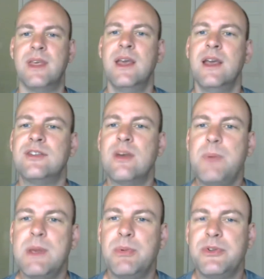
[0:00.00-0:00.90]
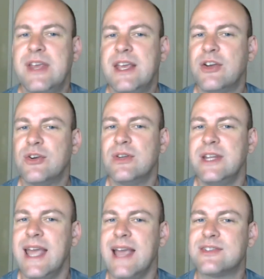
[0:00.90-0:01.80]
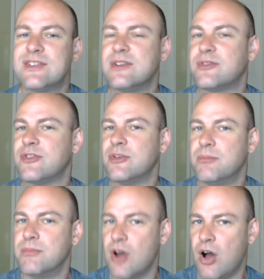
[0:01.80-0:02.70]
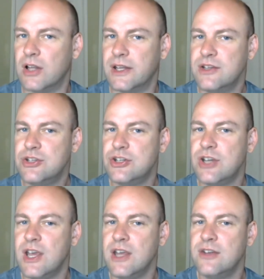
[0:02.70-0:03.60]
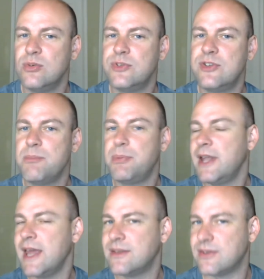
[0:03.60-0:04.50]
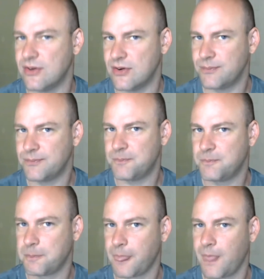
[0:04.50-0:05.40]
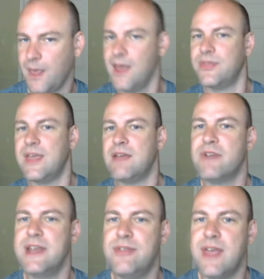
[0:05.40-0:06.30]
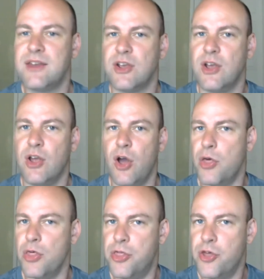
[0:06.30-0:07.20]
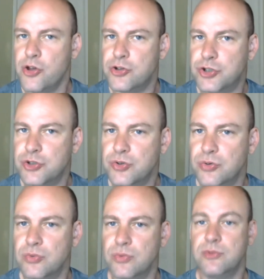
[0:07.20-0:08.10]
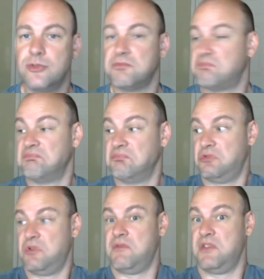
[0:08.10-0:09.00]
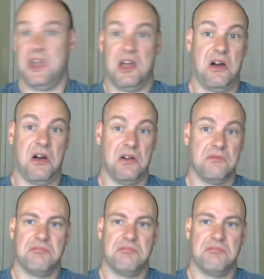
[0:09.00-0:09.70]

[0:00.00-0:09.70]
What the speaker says: Some people take an early exit from knowledge to a simple answer. They read that the Jews, whoever they are